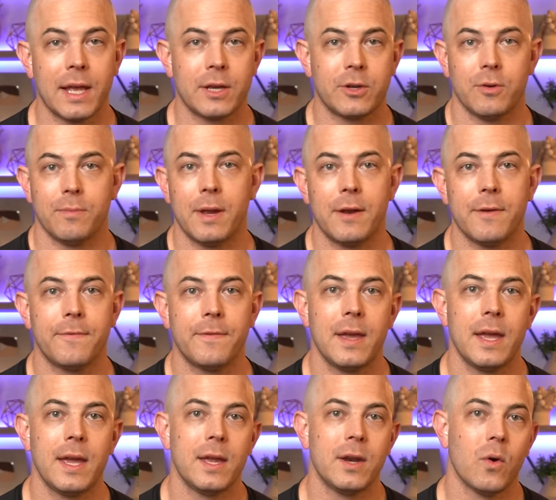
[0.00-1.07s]
like
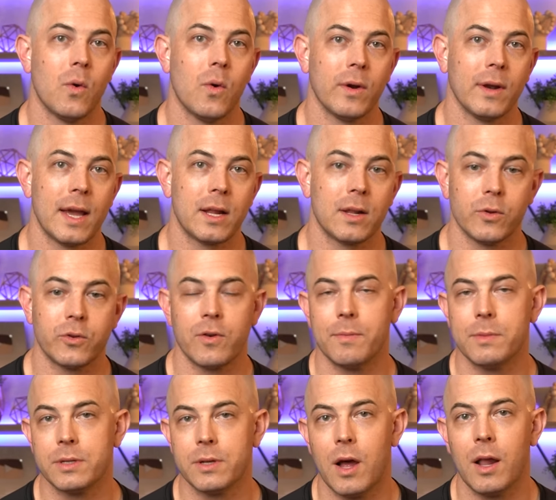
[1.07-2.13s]
terbinafine or like
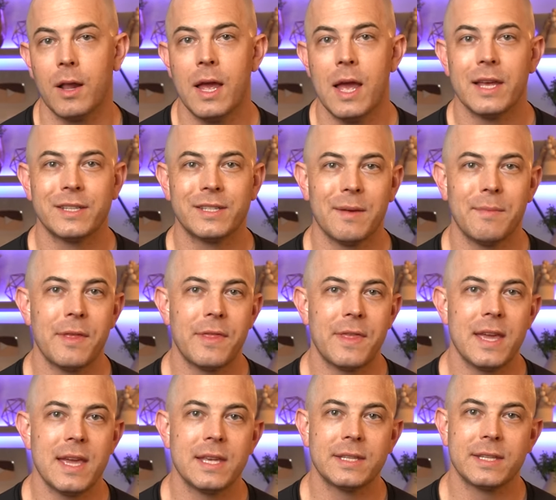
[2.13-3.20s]
clotrimazole. Some of
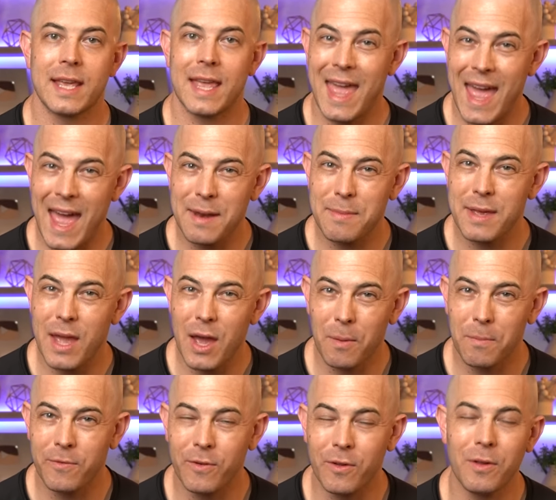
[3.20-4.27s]
these can be
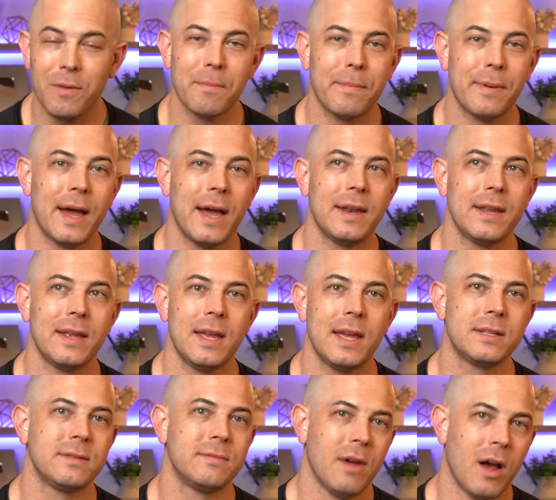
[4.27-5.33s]
helpful, but
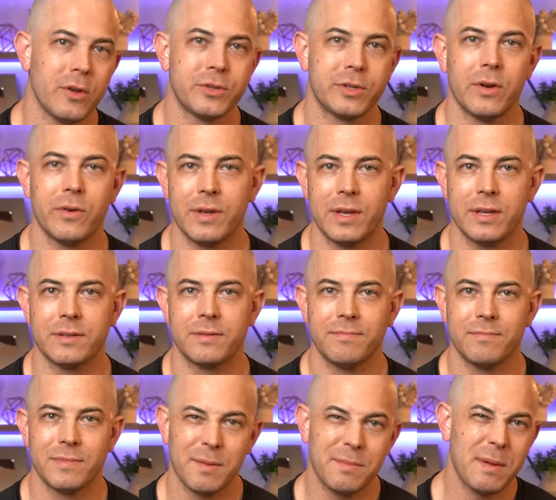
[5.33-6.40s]
it also is
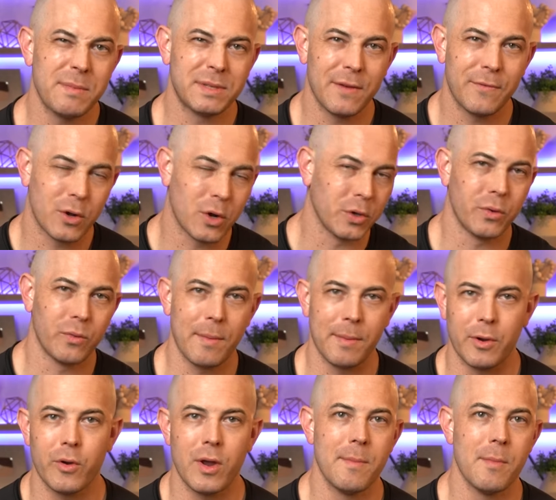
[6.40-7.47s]
sometimes difficult to rub a
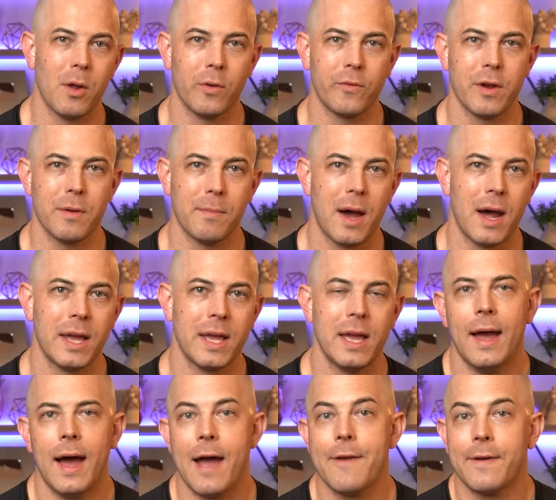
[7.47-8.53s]
cream all over your body.
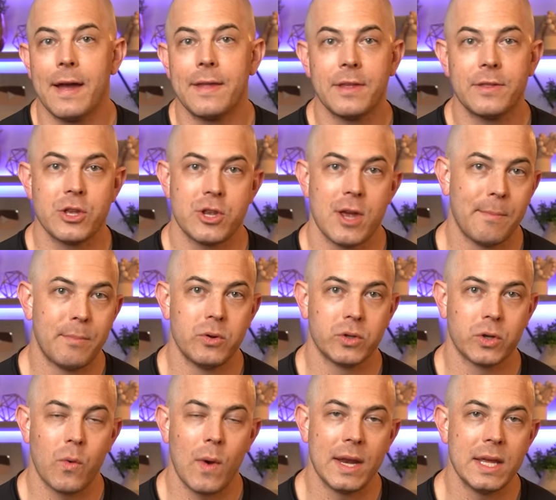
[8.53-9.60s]
I find that the shampoos
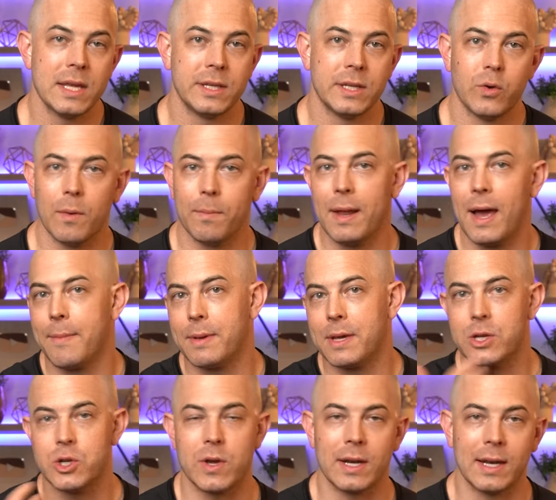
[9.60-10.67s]
are quite easy to apply
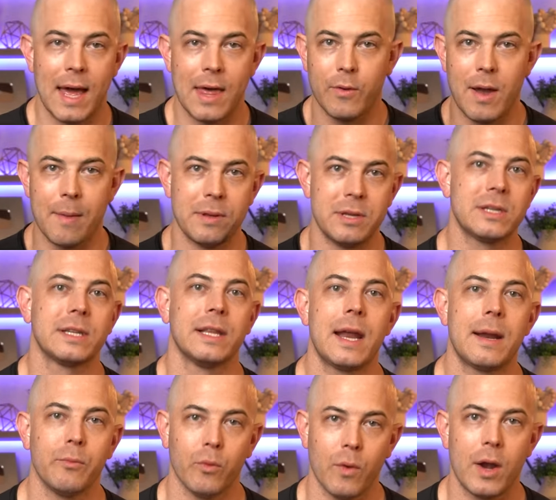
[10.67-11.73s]
because you can lather up and just let
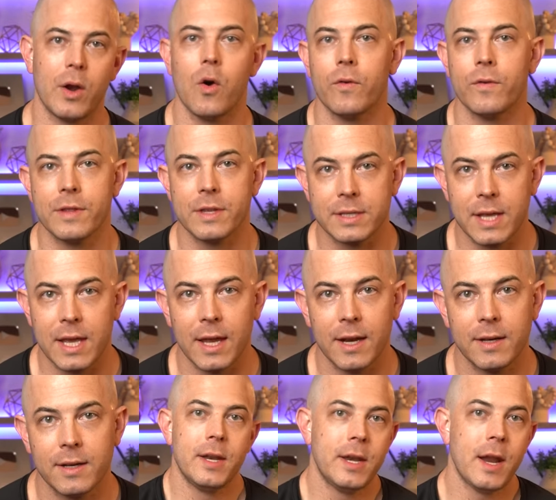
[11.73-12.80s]
them run over the skin.
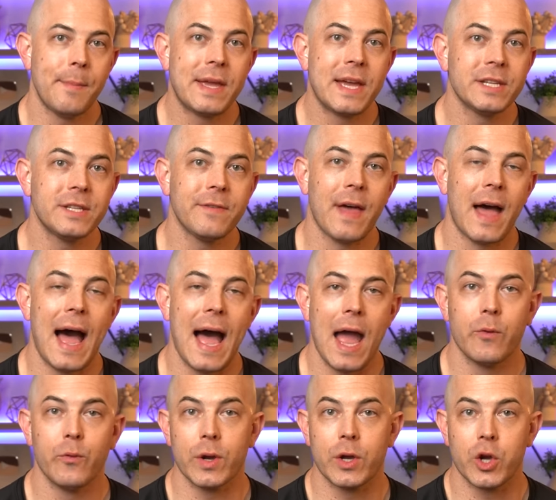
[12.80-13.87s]
Now, because of the high
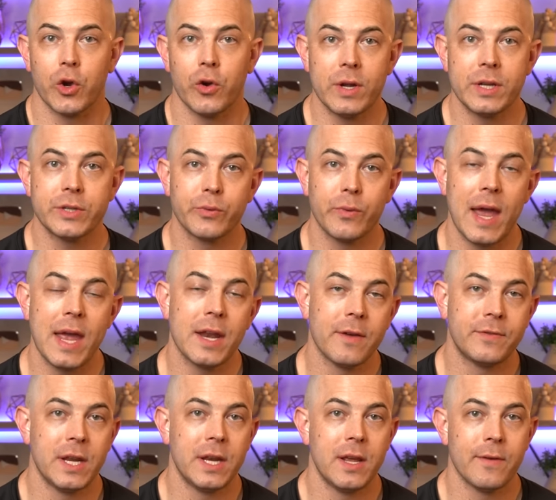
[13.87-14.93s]
recurrence rate
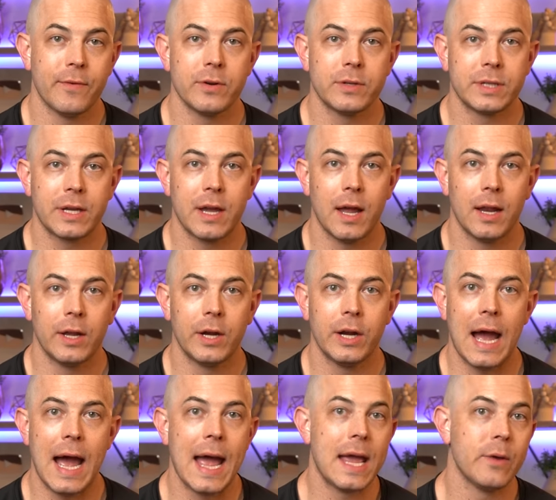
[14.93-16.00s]
of tinea
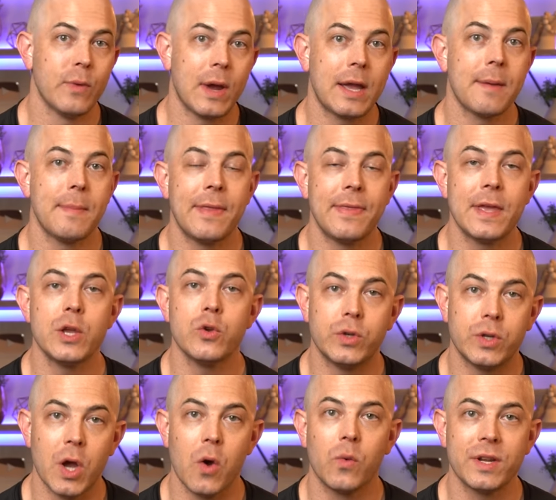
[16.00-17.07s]
versicolor, I recommend that you
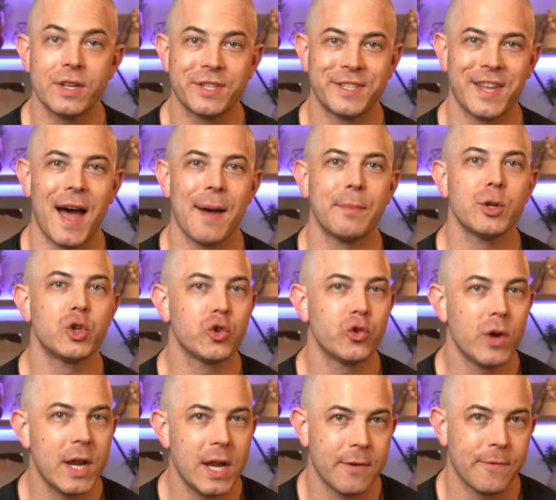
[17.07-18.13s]
don't stop
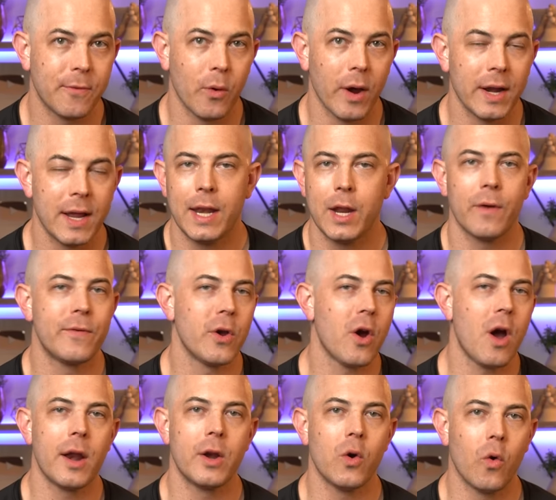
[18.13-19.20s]
treating for it. Now, if you're
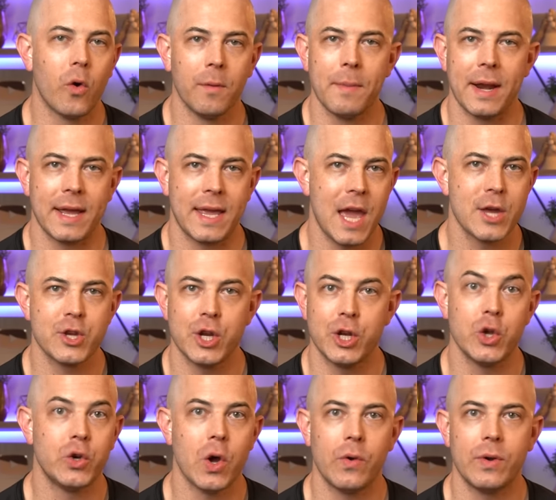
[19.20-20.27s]
on an oral medication,
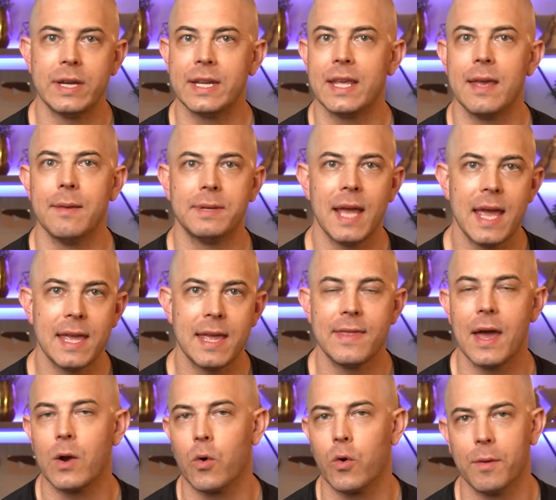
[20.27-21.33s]
you don't need to keep taking
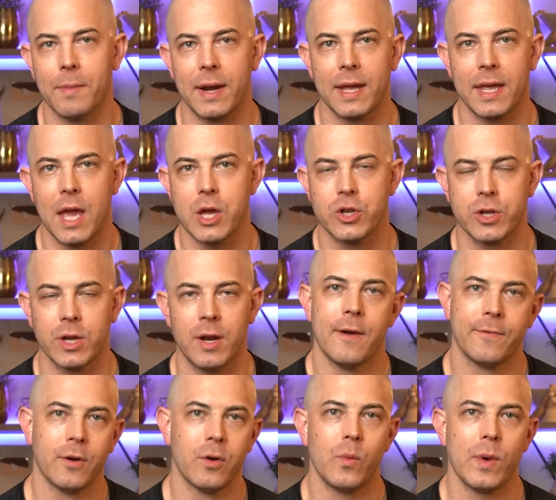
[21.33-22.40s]
that oral medication
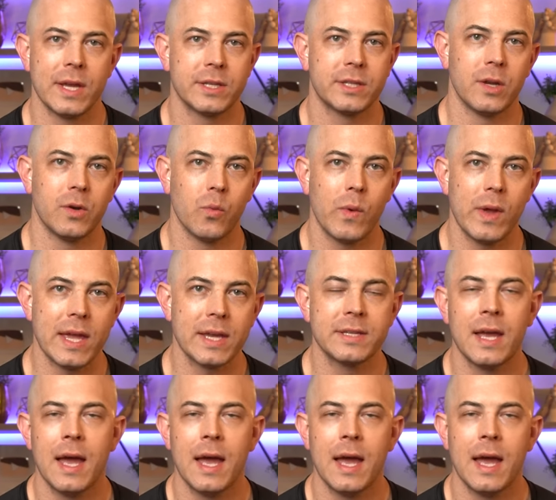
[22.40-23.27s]
for weeks and weeks,